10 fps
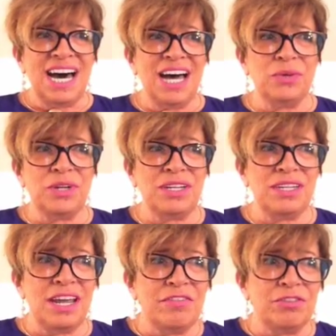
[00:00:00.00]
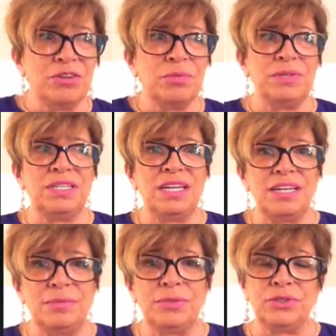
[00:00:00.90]
I would have never been
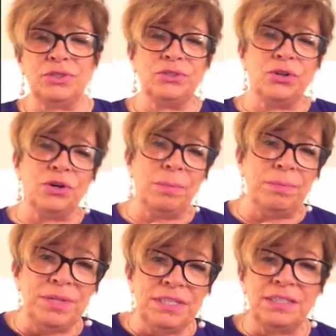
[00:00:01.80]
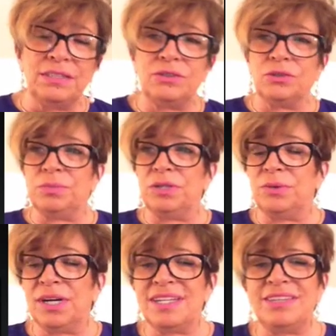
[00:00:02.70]
able to start a business or be
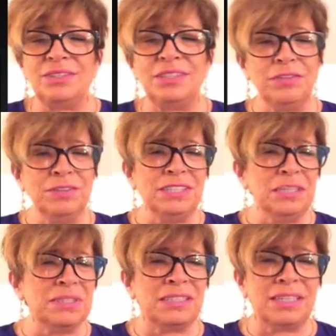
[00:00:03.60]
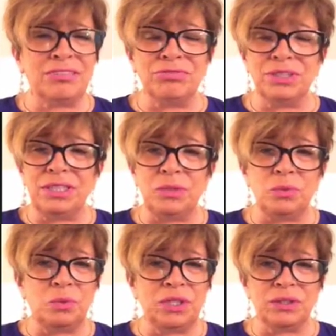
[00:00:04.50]
who I, you know, self esteem is like really
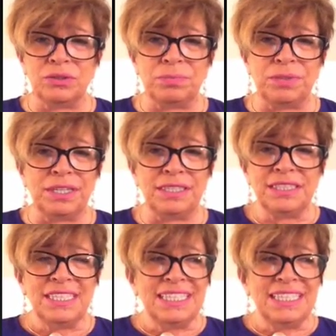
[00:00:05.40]
weird, but.